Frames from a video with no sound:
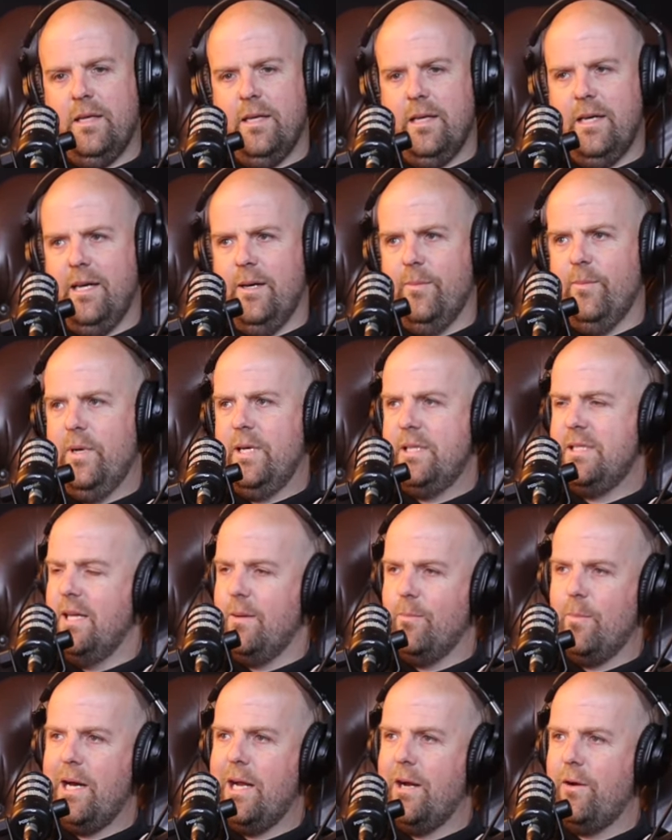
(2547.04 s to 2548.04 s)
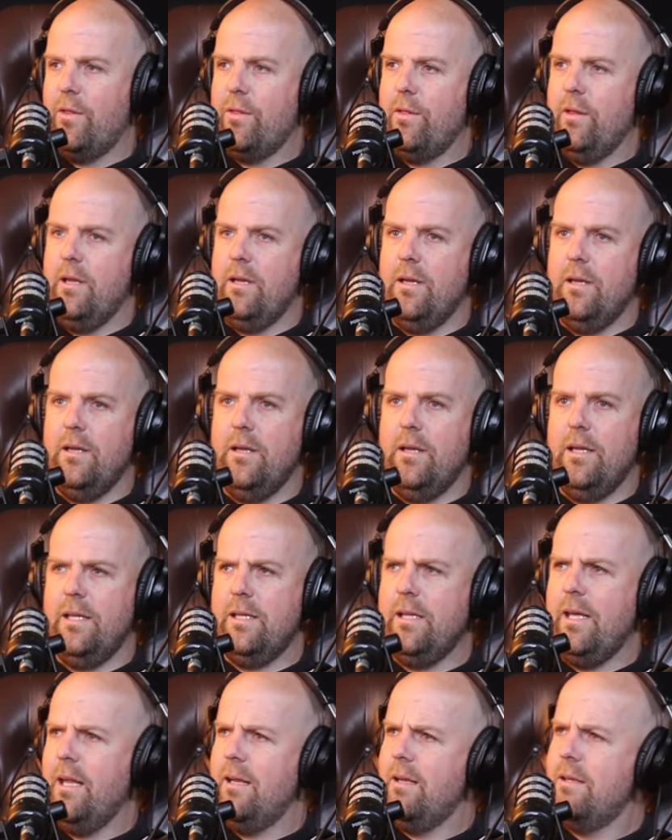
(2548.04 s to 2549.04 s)
Um, I'd done a marathon in
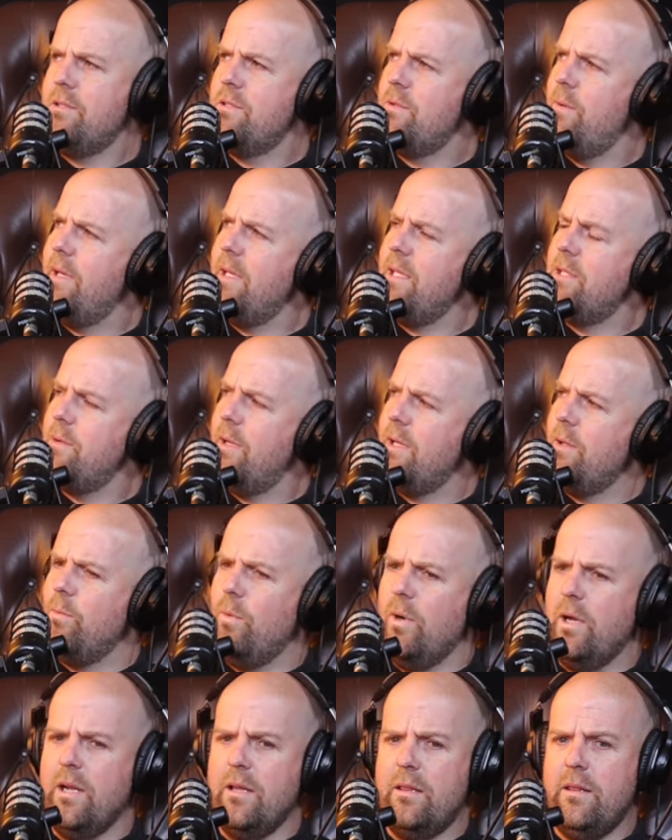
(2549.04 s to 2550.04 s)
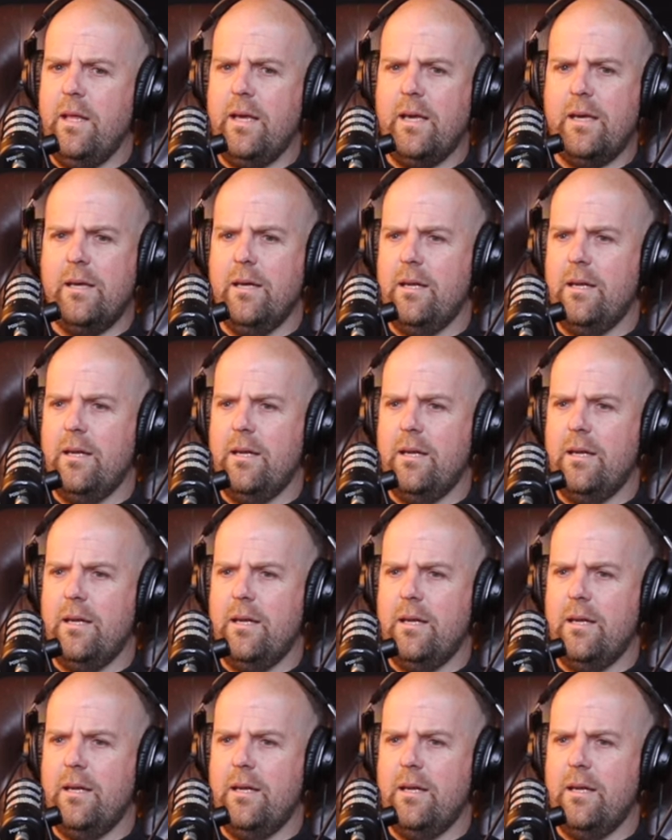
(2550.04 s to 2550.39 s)
the end of 2021, I think,